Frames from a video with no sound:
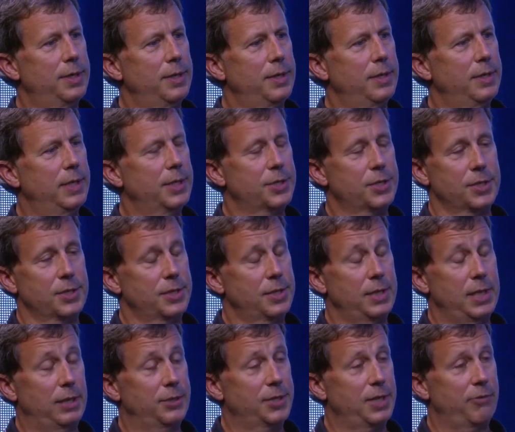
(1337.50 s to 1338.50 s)
this is
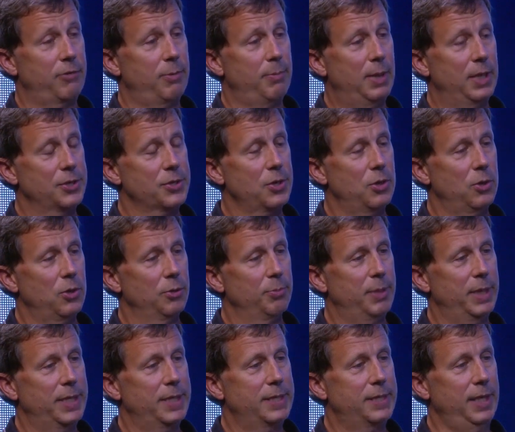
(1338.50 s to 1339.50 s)
now several months old,
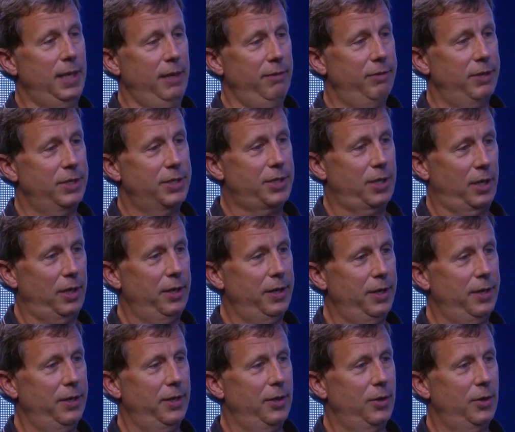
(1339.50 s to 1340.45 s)
but David Turin,